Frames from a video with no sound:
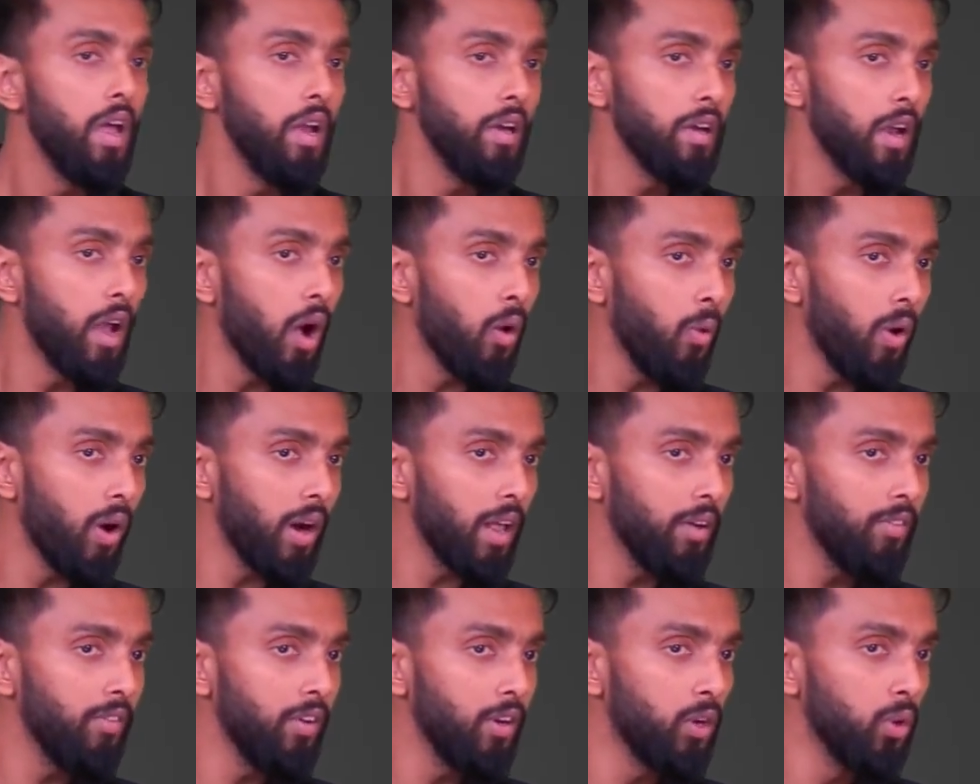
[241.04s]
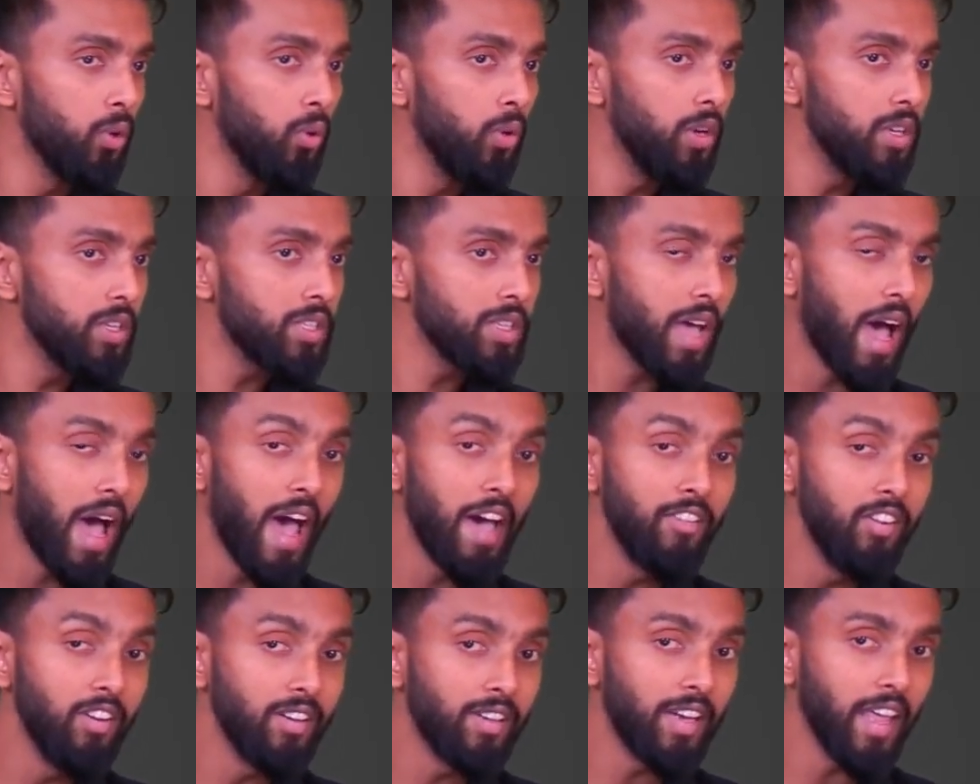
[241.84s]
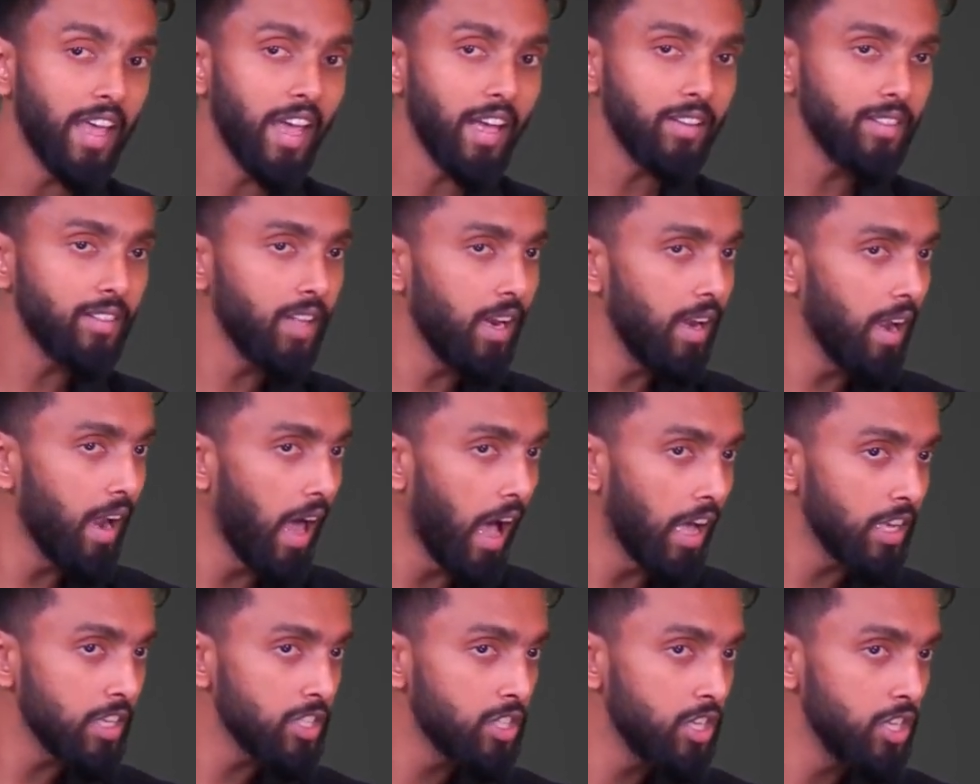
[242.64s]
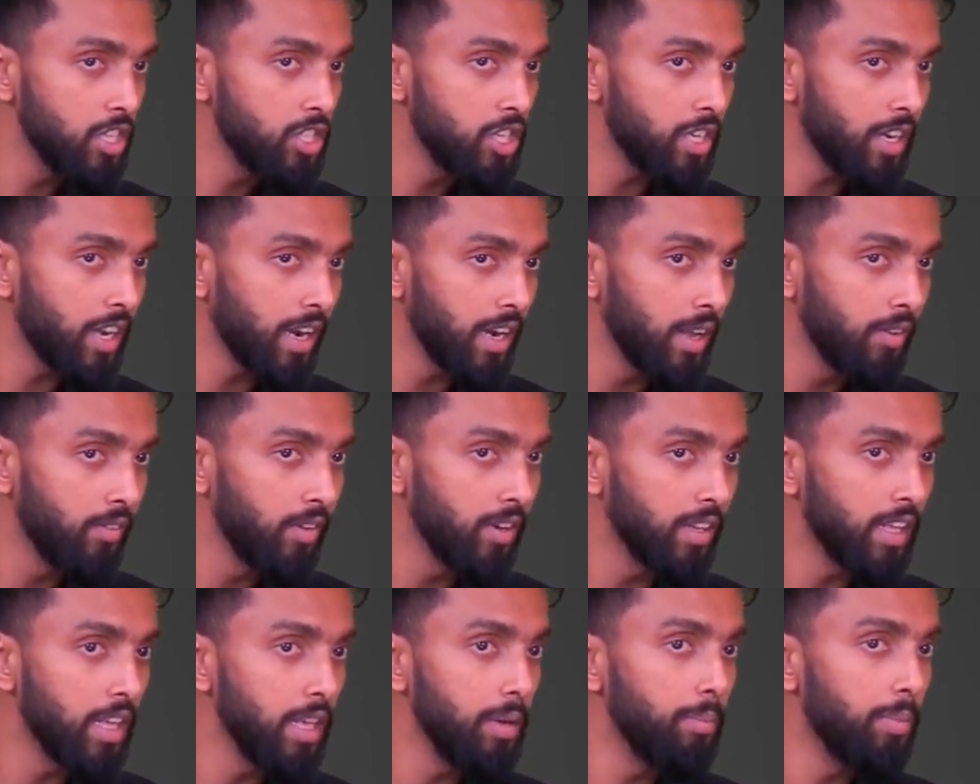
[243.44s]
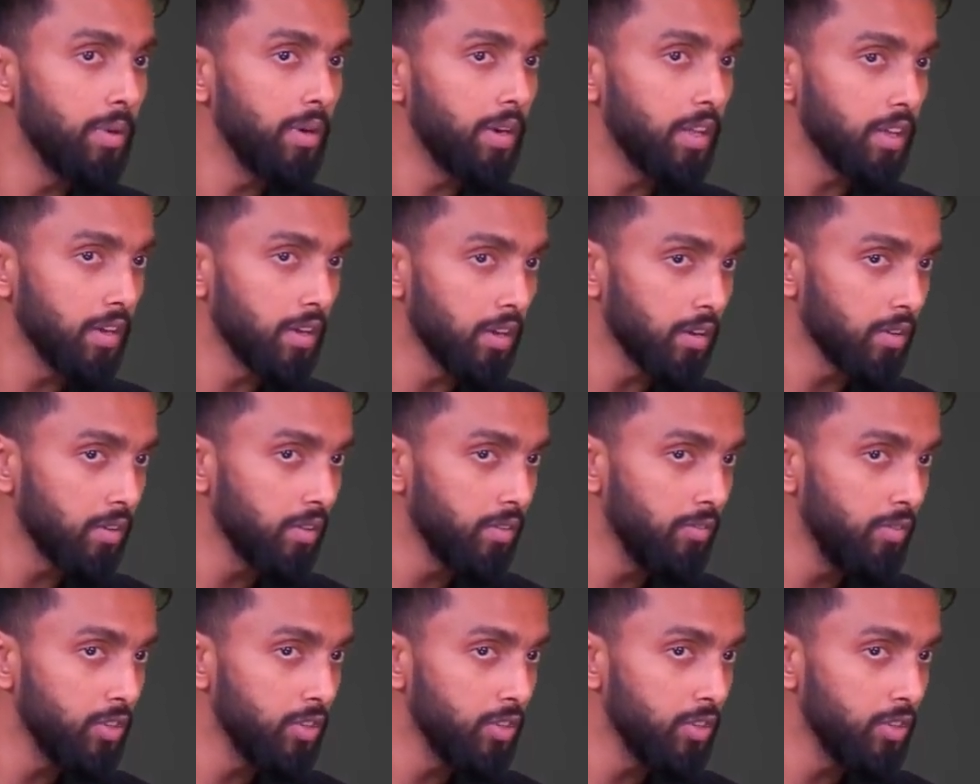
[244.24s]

Now what I will do is, I will take the last digit and I will keep it here,